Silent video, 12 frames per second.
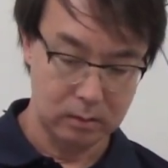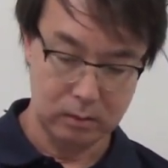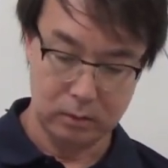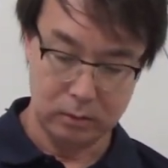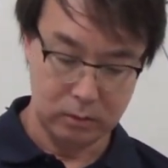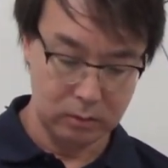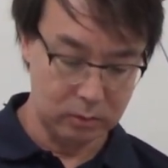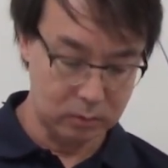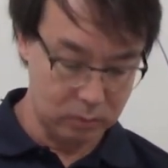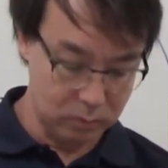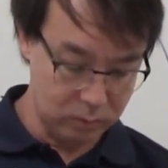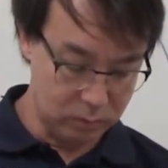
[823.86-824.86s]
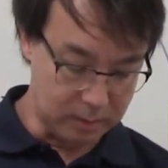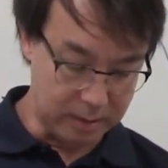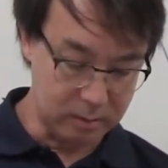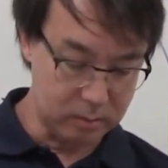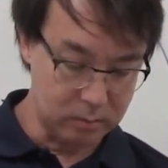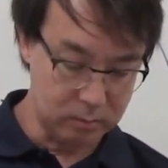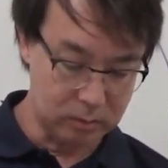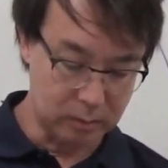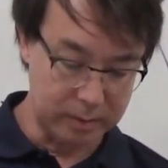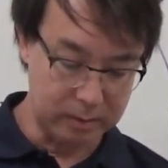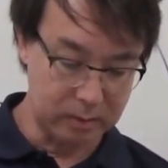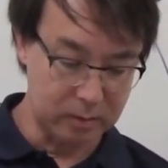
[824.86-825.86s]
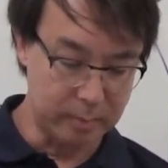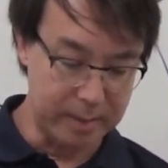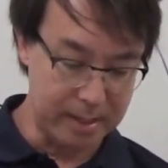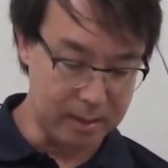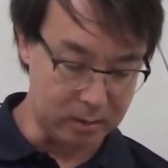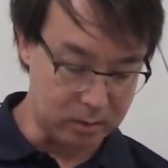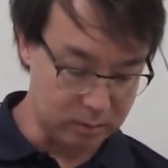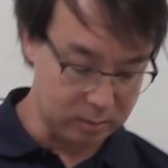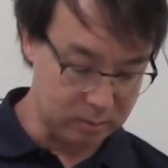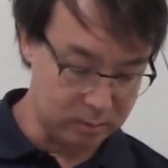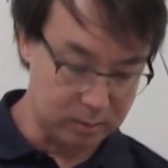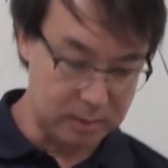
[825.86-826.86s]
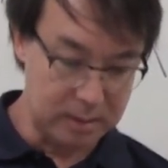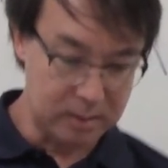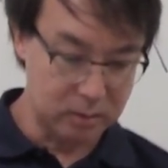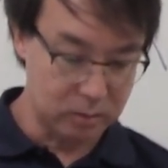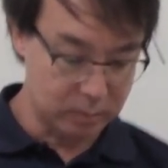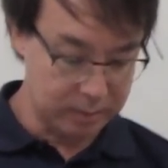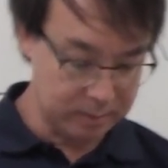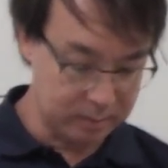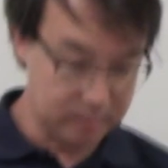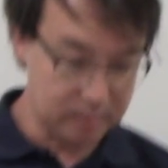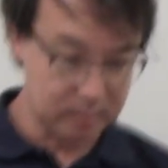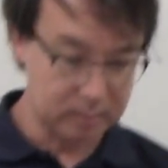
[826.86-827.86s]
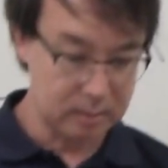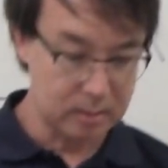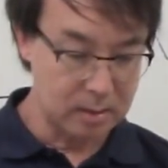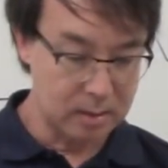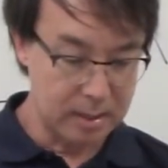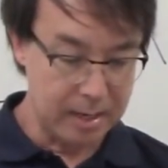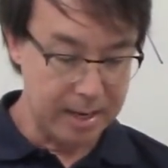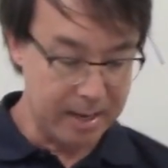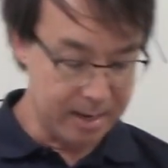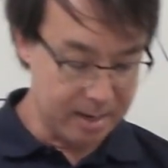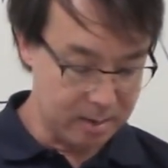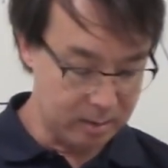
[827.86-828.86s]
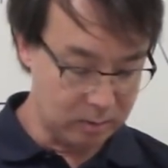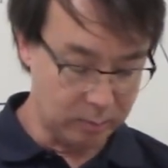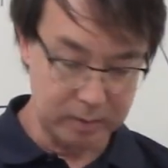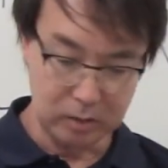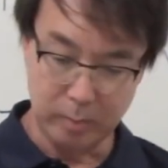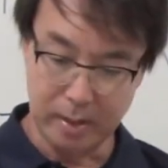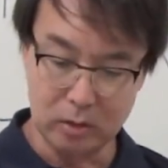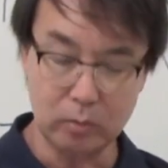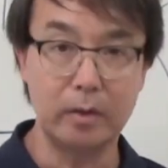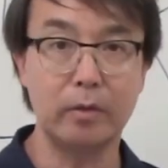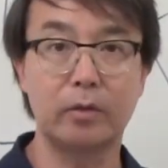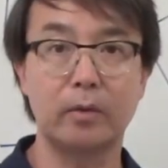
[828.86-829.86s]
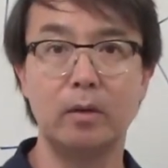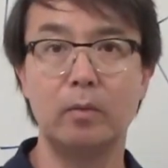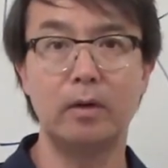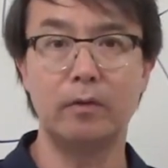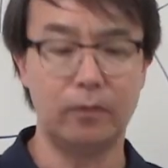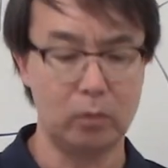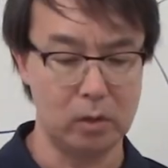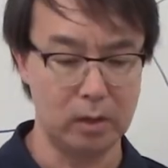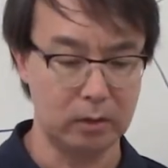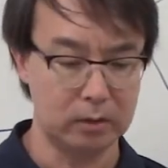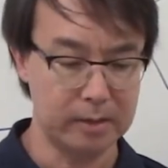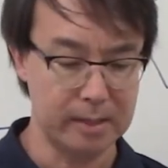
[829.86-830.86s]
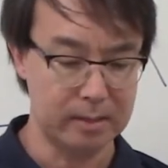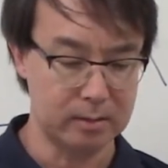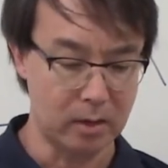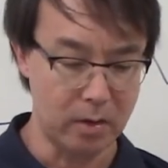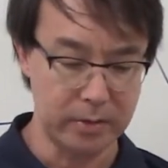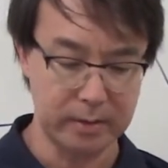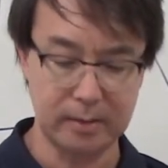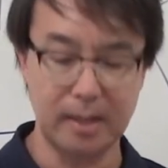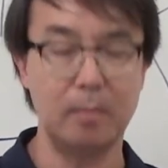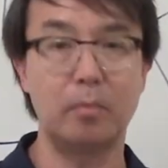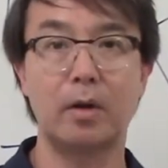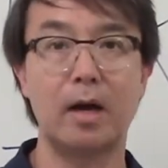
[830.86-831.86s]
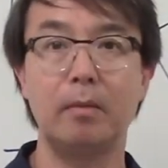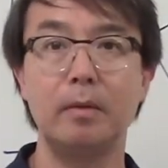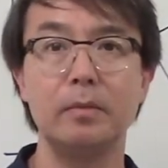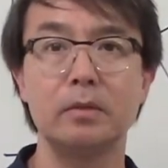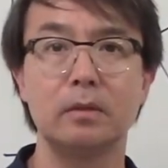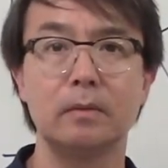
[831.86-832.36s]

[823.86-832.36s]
to, I don't know, the rest of the page. 26 and the rest of page 103 and 104 looks like it's all the same problems.